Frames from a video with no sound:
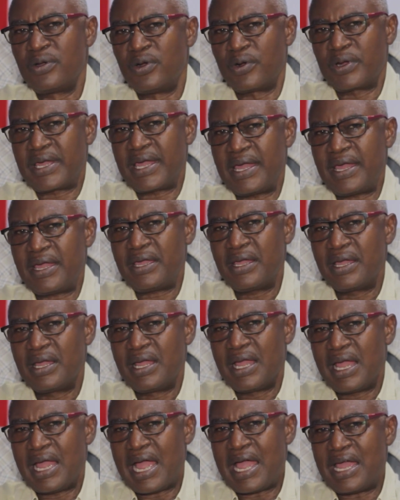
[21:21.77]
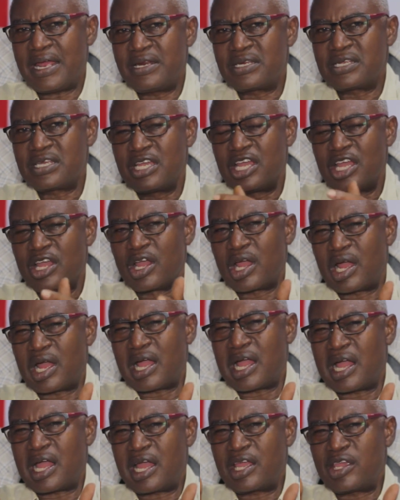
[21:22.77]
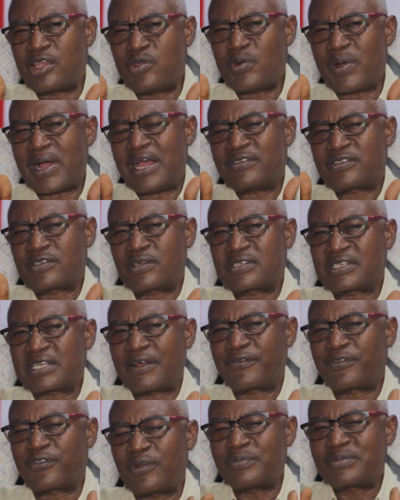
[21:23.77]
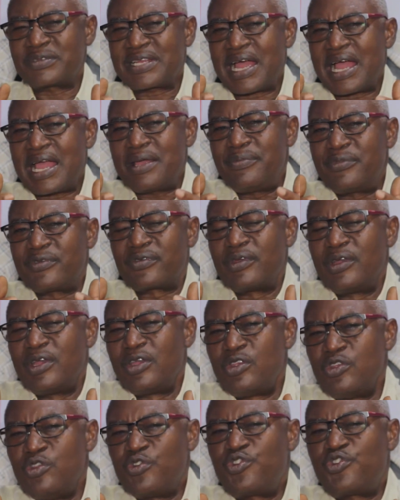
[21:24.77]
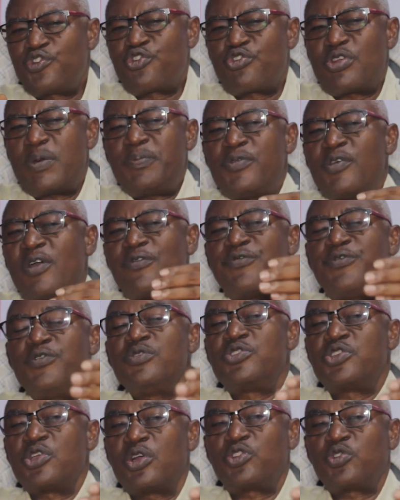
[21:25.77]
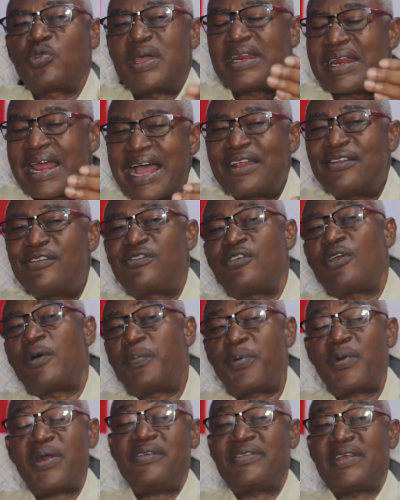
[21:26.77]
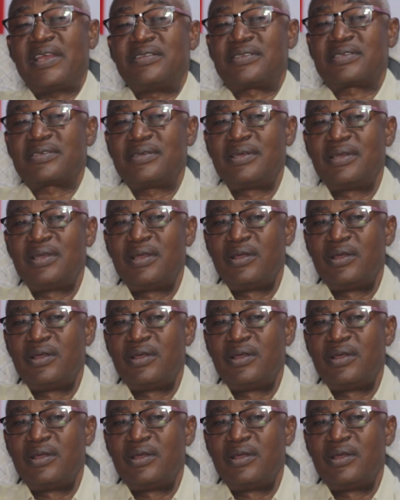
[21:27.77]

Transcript: Okay? And you ask yourself, sometimes you strip your future to enhance your present.